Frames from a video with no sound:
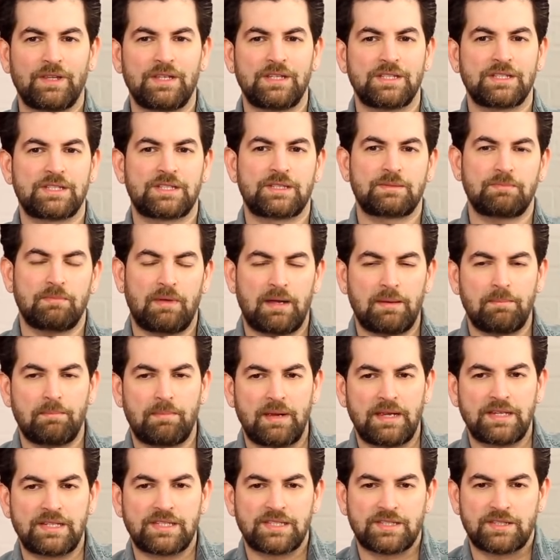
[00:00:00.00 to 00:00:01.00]
is my
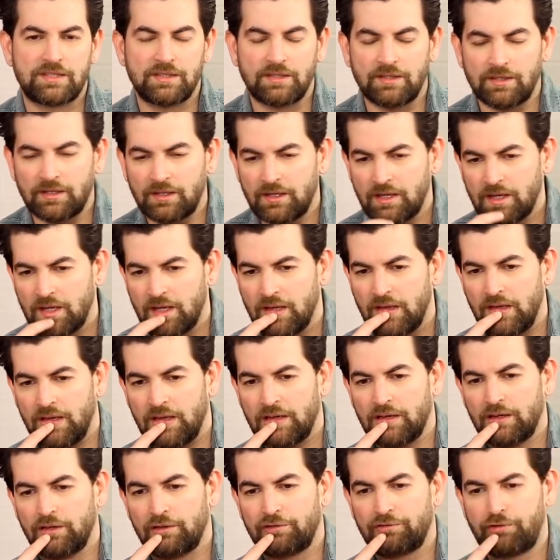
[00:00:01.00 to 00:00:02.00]
best uh,
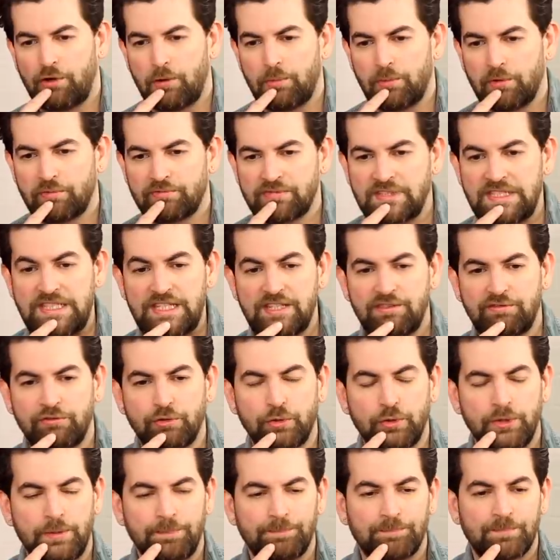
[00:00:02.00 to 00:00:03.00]
form of
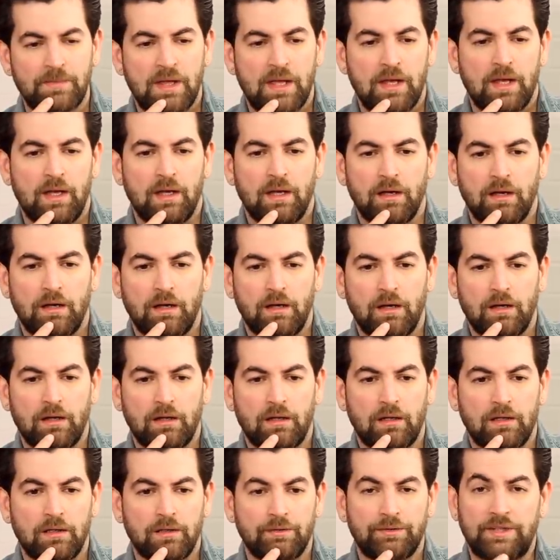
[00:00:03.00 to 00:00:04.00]
seafood. Uh,
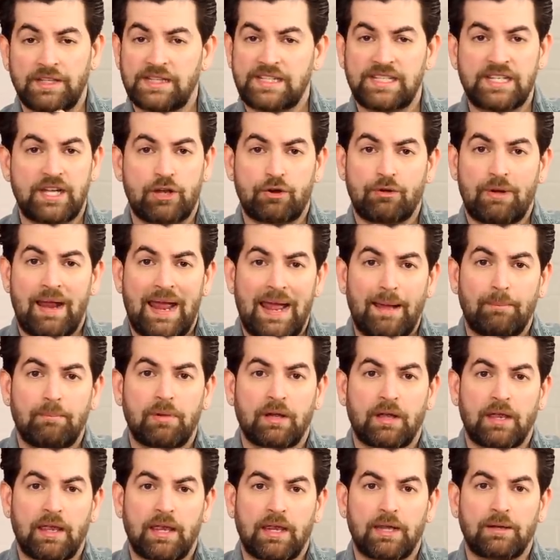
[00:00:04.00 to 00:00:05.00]
there's crab
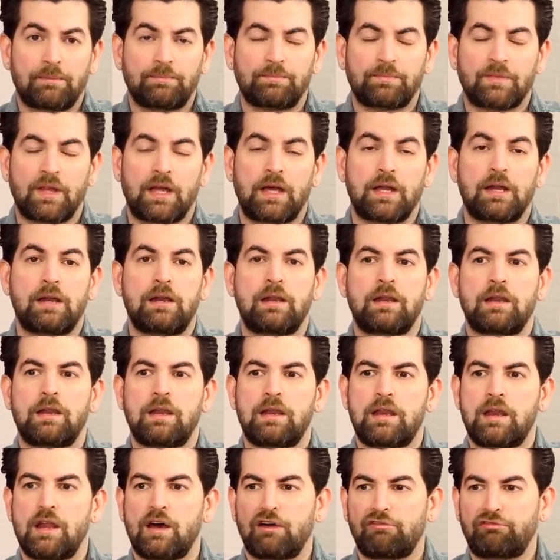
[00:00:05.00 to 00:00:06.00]
again. I
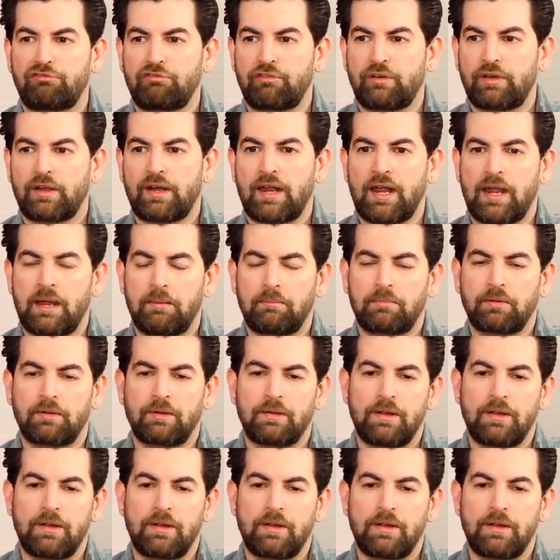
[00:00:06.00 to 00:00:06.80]
love crab.